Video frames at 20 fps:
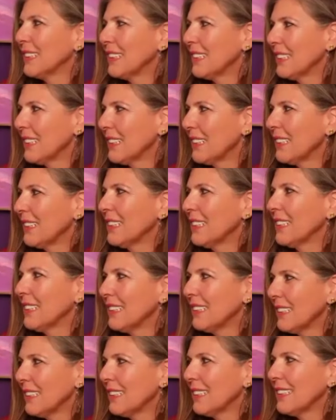
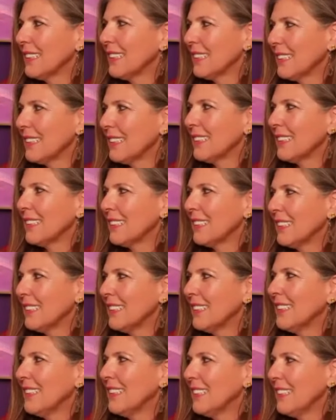
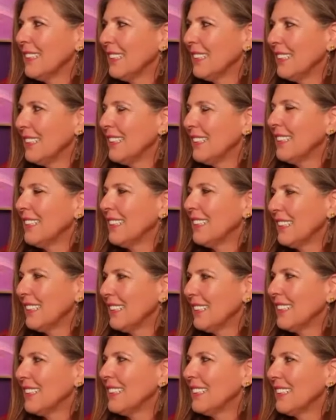
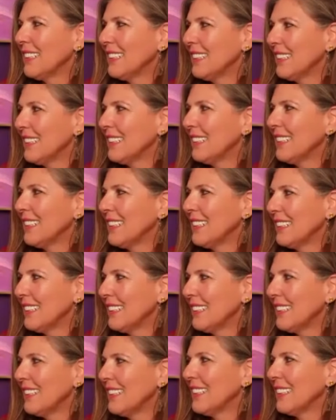
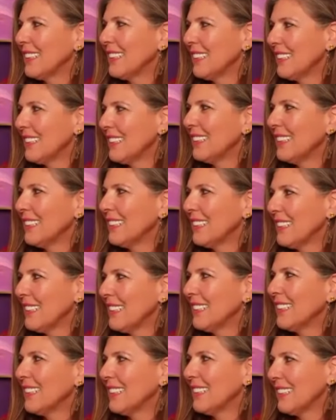
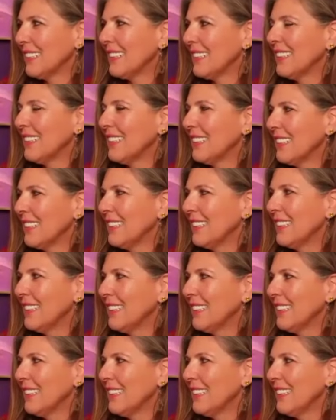
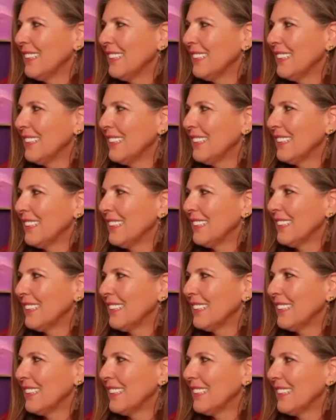
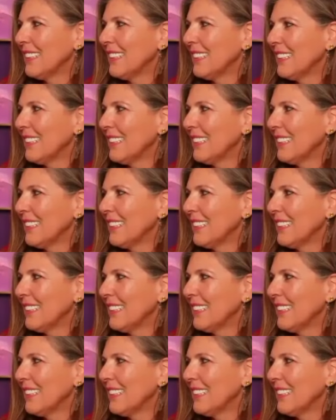This person isn't speaking.